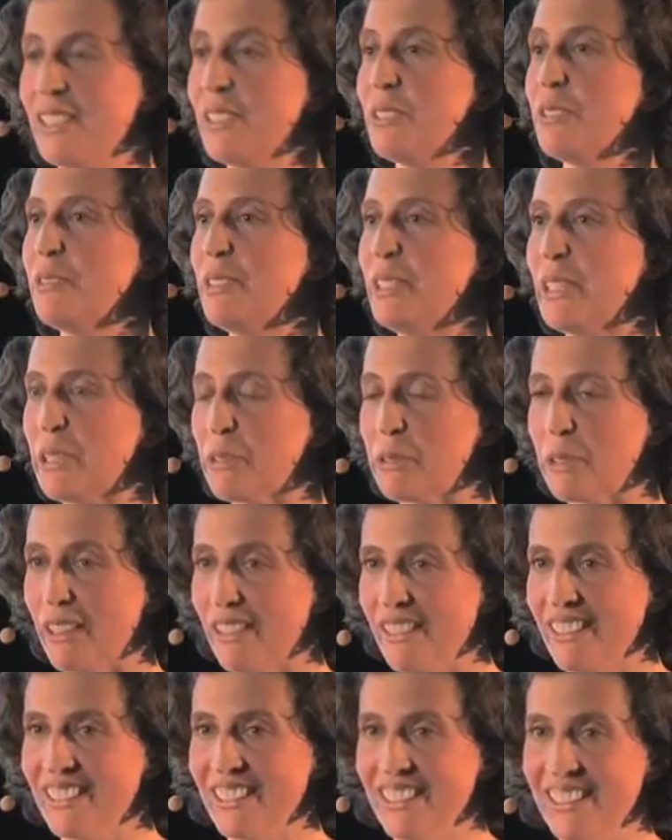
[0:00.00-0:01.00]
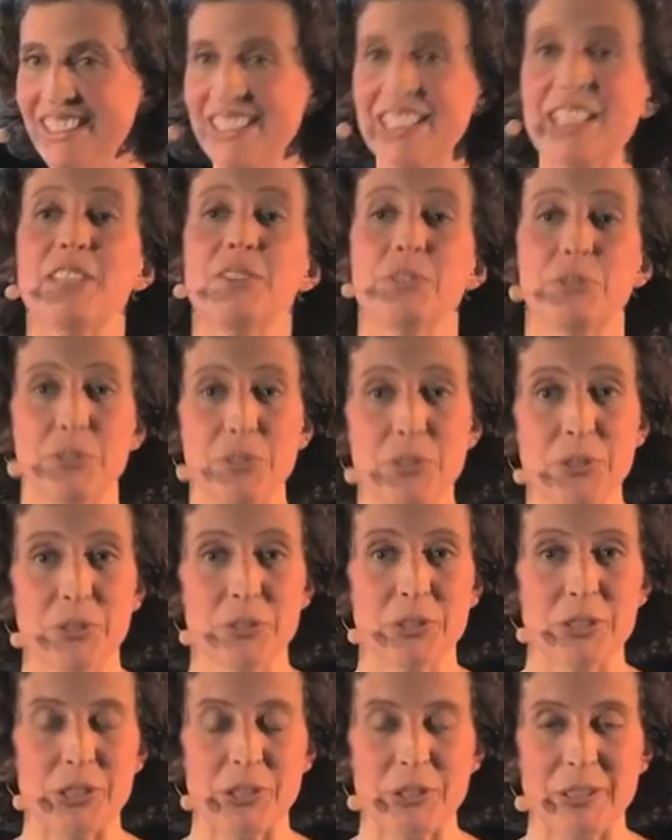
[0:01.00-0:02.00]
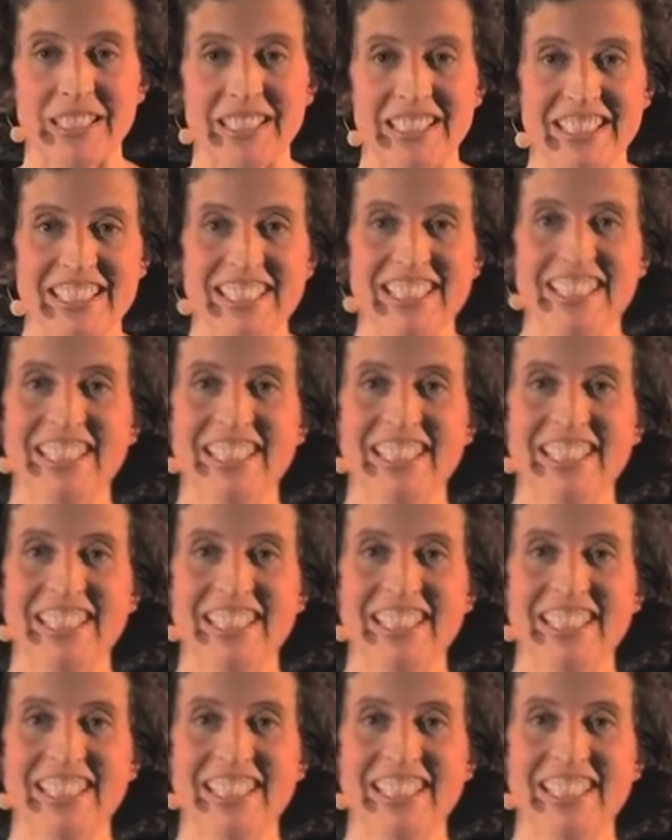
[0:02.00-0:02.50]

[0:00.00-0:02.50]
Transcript: when we announced this to the children and when they had